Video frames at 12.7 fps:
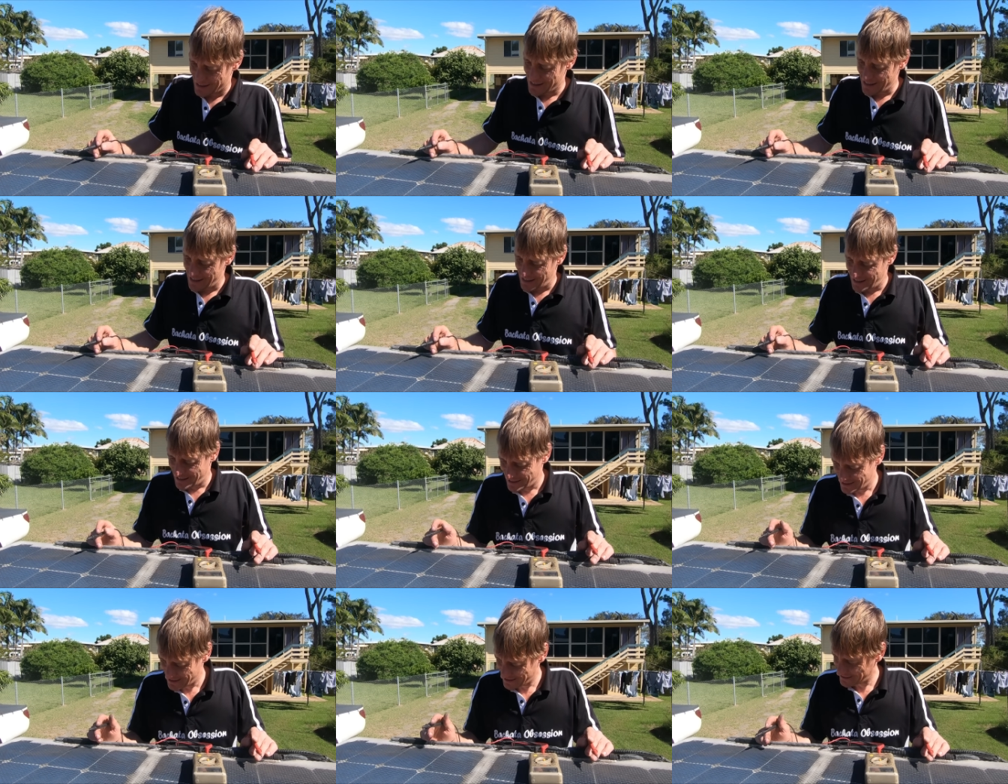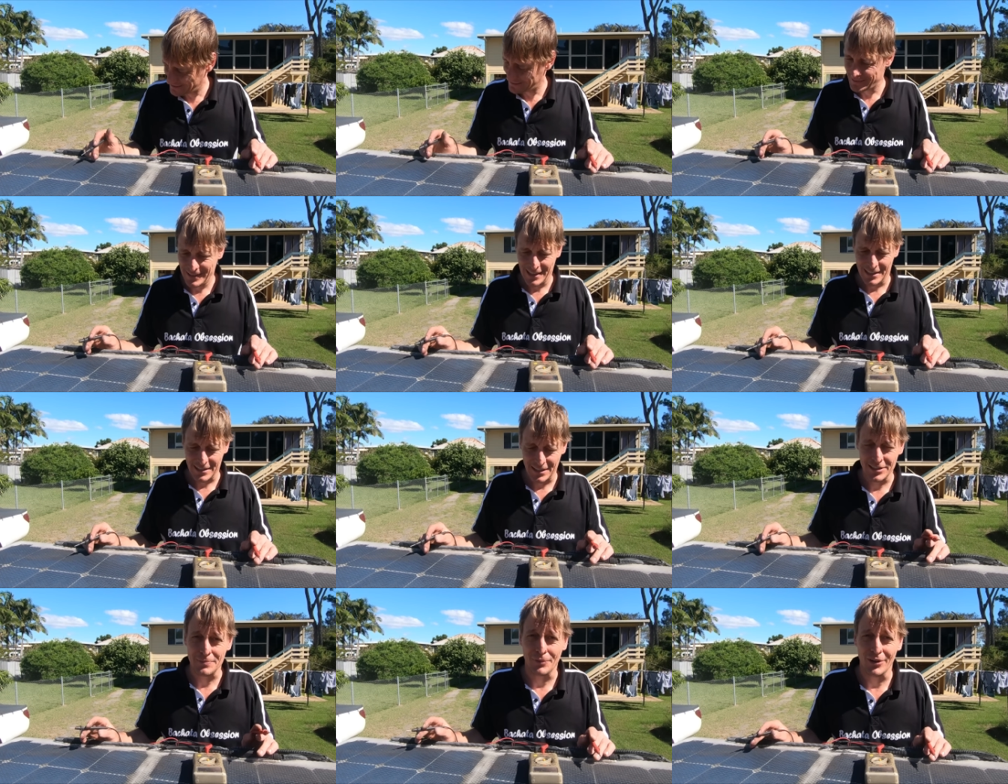Ah, yeah, it's a
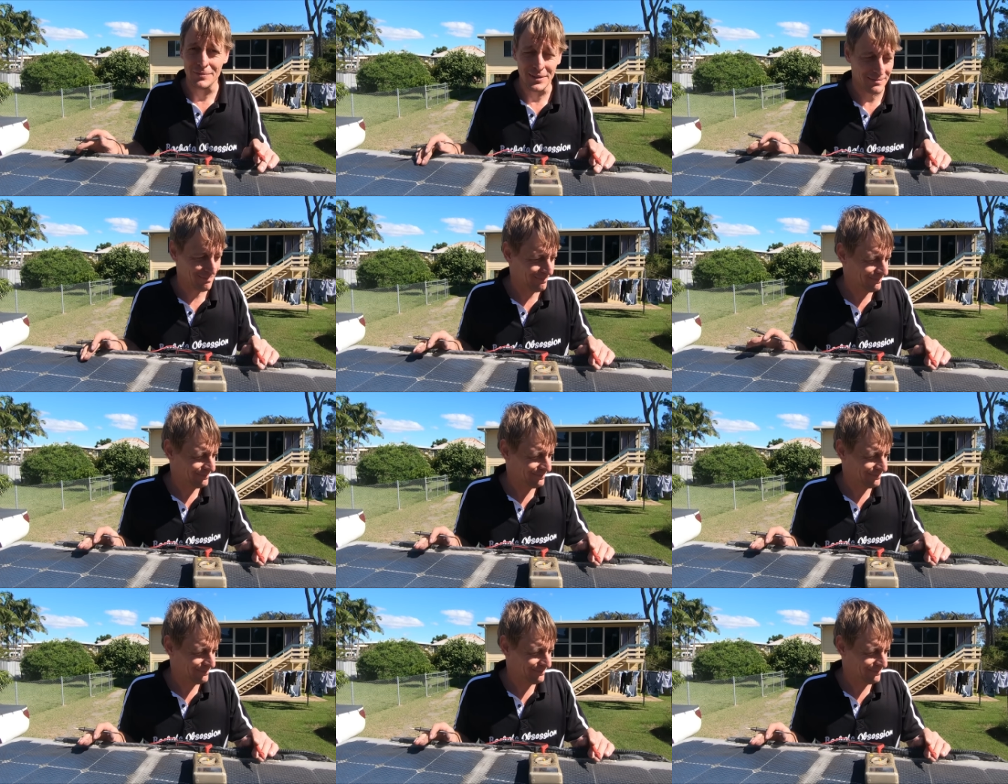disappointment.